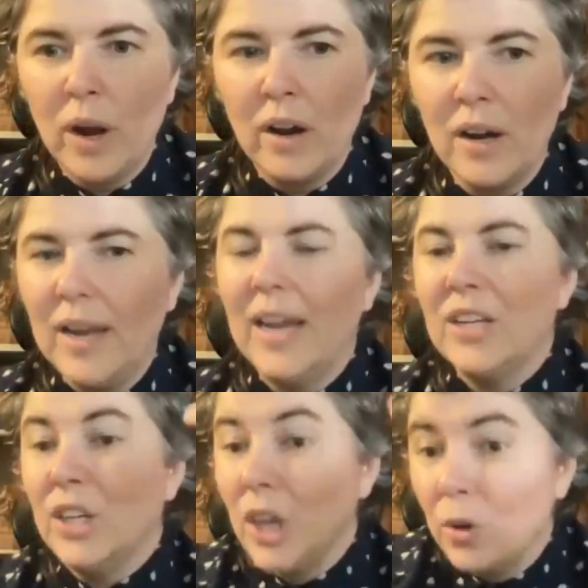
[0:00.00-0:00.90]
where
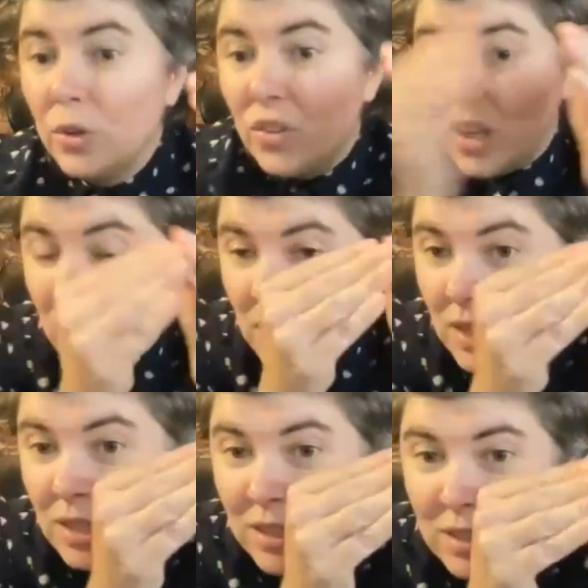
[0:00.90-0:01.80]
it goes
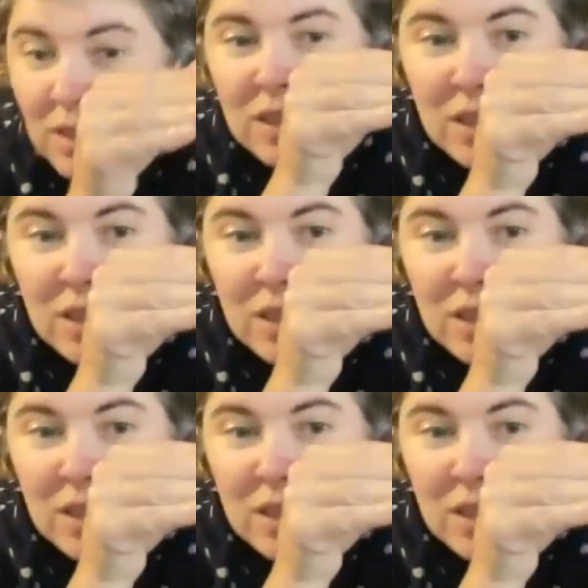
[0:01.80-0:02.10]
in,